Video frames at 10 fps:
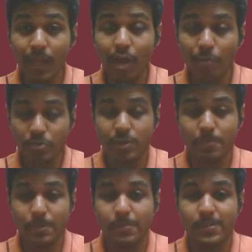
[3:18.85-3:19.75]
options
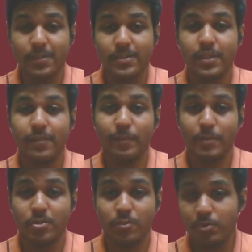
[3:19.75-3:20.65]
must be such that we
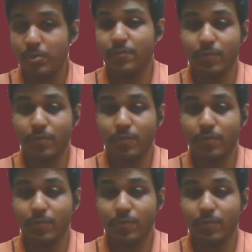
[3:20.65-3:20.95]
must choose